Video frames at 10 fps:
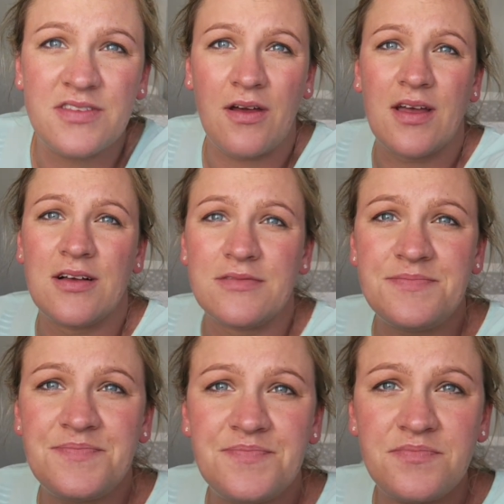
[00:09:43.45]
is going
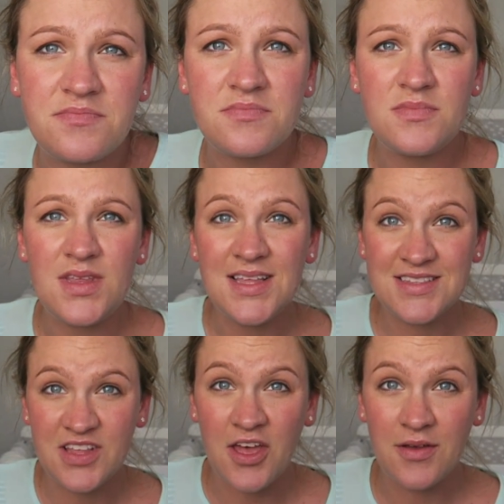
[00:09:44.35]
on.
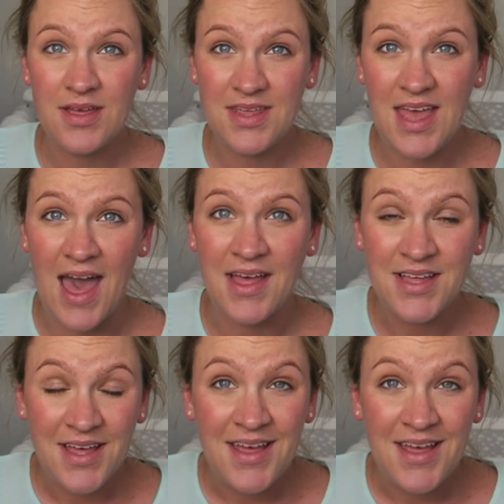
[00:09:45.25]
So yeah.